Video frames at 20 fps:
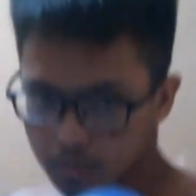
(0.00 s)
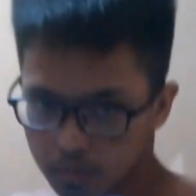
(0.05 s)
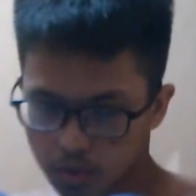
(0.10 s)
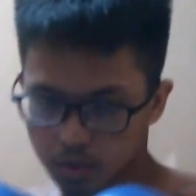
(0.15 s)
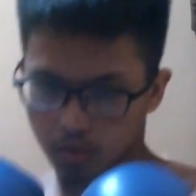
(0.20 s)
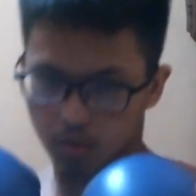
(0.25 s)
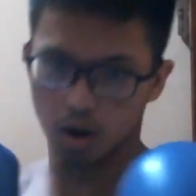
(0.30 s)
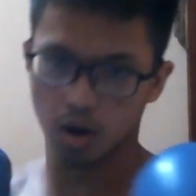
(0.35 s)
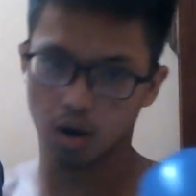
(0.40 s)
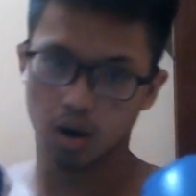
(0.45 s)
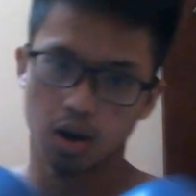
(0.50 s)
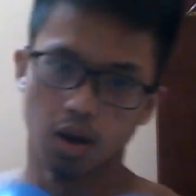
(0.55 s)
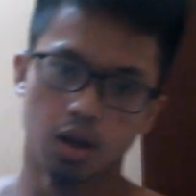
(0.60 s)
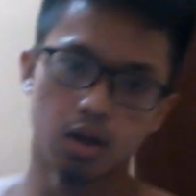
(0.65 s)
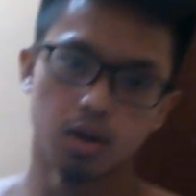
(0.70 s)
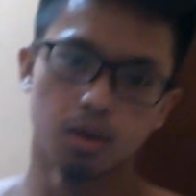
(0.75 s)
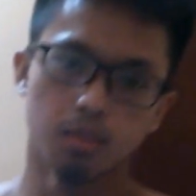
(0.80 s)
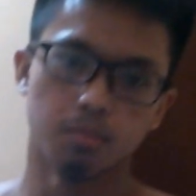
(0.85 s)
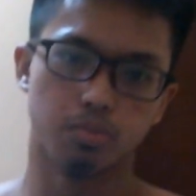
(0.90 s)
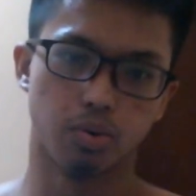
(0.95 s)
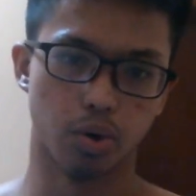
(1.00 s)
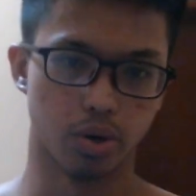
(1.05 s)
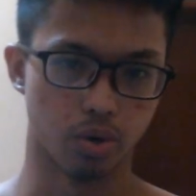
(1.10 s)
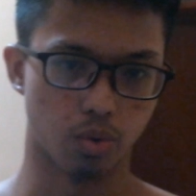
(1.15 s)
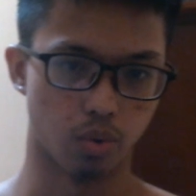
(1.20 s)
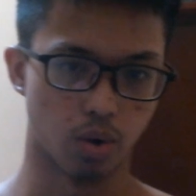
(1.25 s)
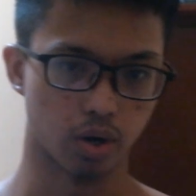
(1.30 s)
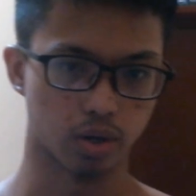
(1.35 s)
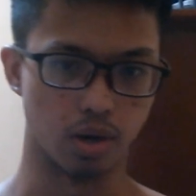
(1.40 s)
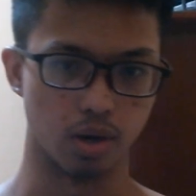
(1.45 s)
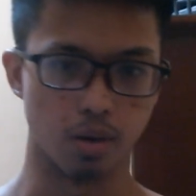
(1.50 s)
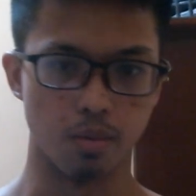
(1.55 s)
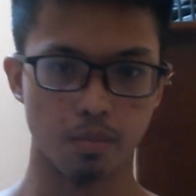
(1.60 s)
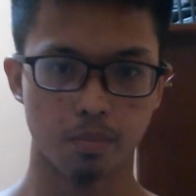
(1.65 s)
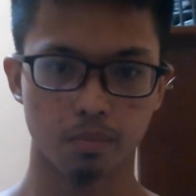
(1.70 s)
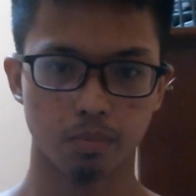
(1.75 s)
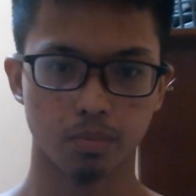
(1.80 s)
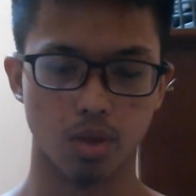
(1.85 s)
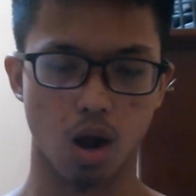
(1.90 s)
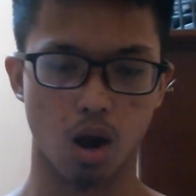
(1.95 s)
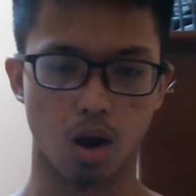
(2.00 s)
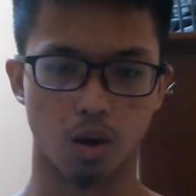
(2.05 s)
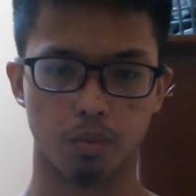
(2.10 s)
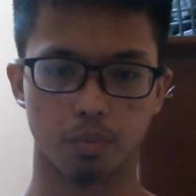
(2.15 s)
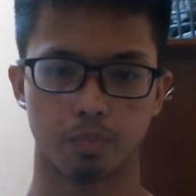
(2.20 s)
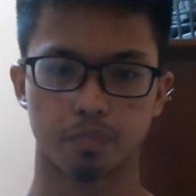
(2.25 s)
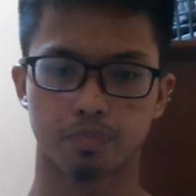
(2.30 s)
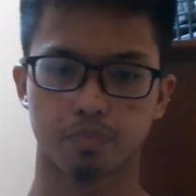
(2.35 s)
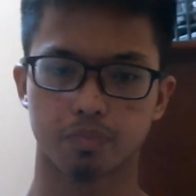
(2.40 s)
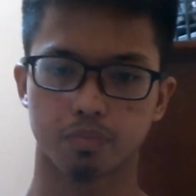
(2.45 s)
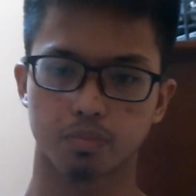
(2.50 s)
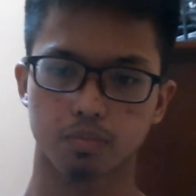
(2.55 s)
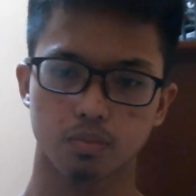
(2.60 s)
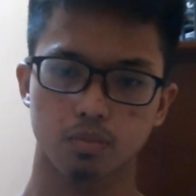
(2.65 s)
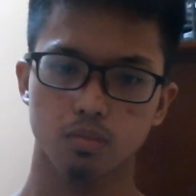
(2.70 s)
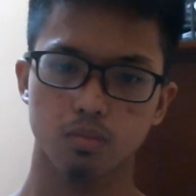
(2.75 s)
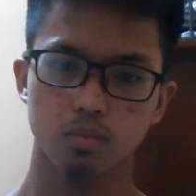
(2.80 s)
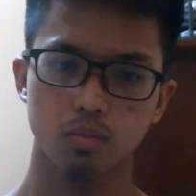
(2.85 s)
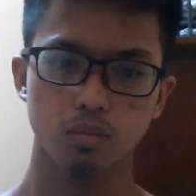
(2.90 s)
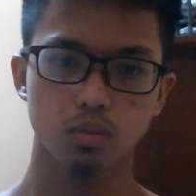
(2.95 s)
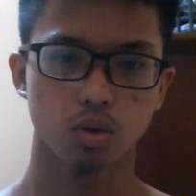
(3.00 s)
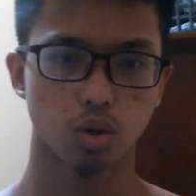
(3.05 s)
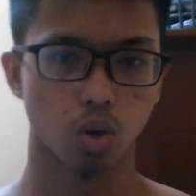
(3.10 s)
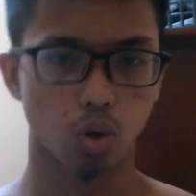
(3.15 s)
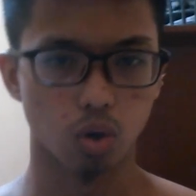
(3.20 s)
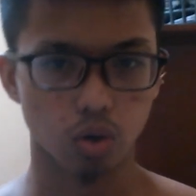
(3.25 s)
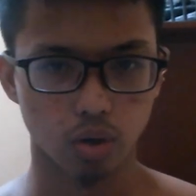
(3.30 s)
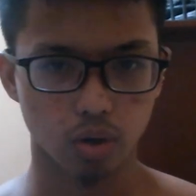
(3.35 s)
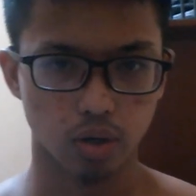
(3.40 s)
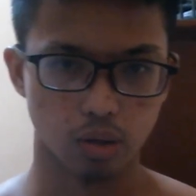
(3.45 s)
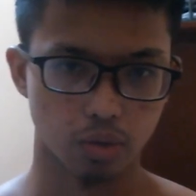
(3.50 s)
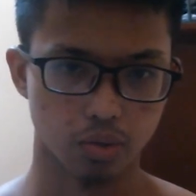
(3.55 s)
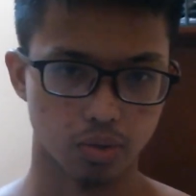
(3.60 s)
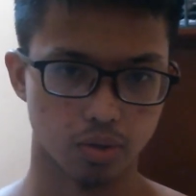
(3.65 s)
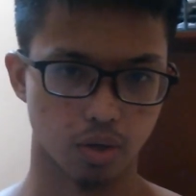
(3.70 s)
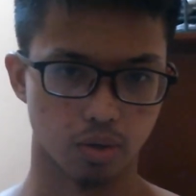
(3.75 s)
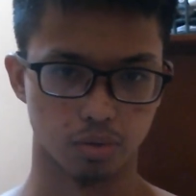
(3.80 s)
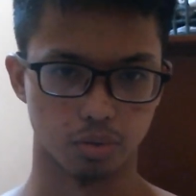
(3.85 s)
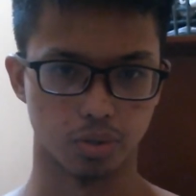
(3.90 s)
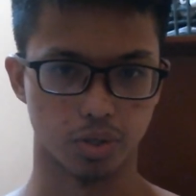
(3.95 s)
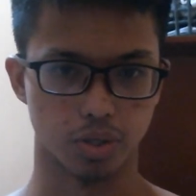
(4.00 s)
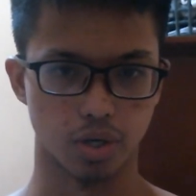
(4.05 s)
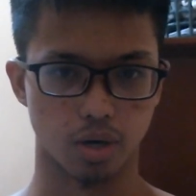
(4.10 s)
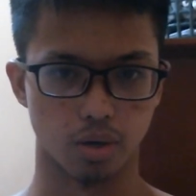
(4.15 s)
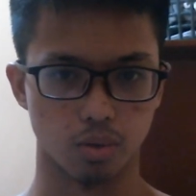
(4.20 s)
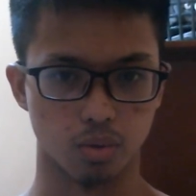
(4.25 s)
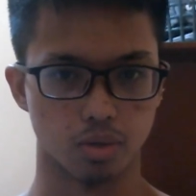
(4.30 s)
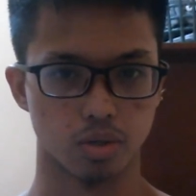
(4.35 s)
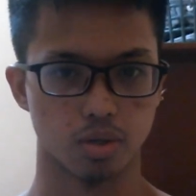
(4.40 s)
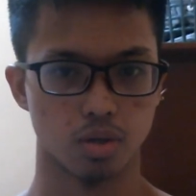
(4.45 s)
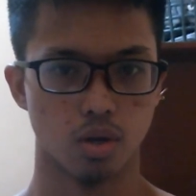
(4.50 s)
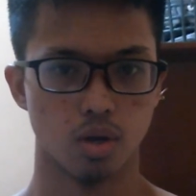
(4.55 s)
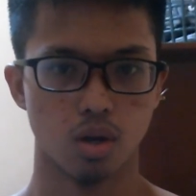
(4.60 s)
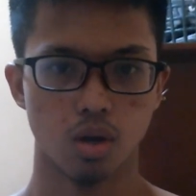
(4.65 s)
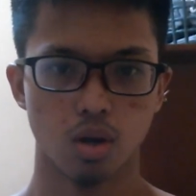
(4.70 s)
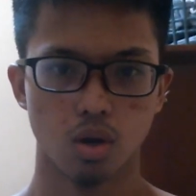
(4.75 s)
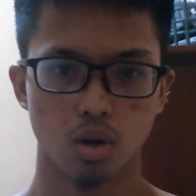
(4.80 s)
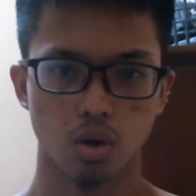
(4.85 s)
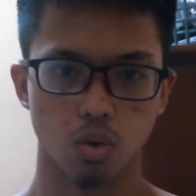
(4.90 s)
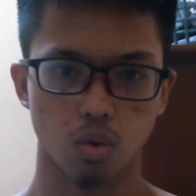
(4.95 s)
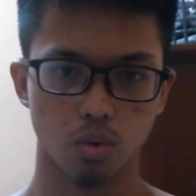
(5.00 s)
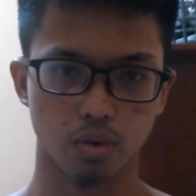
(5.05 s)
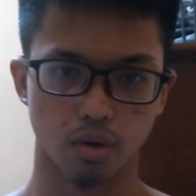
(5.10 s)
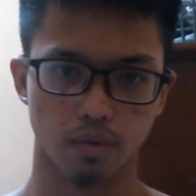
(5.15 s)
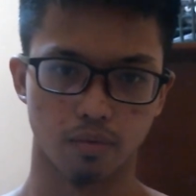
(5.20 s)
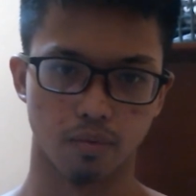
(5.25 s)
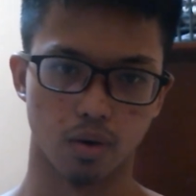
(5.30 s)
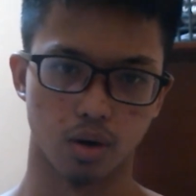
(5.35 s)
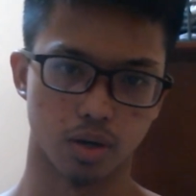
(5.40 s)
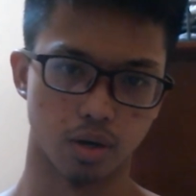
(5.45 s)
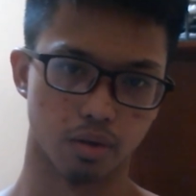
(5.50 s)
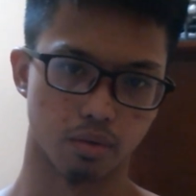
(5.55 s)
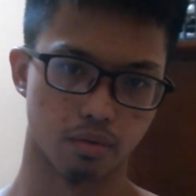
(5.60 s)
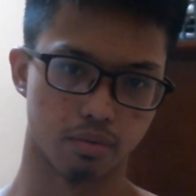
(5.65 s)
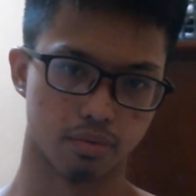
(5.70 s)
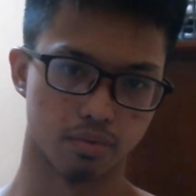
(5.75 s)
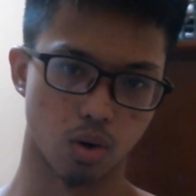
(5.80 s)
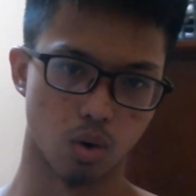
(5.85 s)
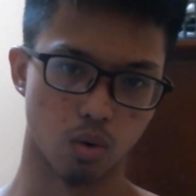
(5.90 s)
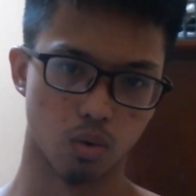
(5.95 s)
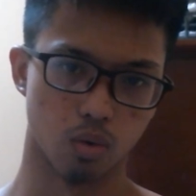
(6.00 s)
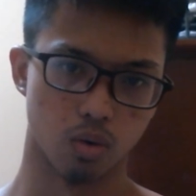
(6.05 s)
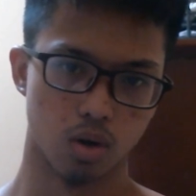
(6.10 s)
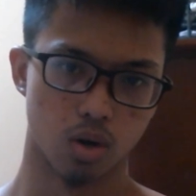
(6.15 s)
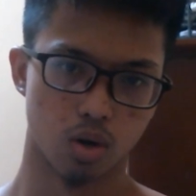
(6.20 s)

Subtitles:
right, pretty quickly. Now, go look at those other channels. Who the fuck can throw